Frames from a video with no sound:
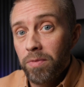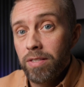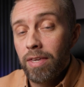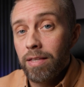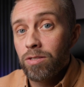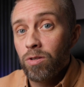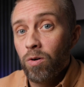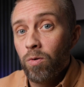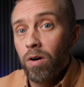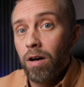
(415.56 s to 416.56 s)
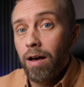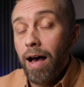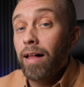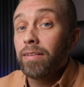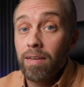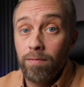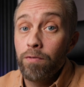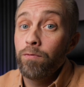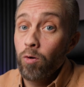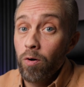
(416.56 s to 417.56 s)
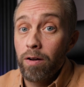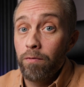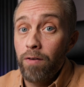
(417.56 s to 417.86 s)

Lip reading: this kit, so I'll give it a 4 out of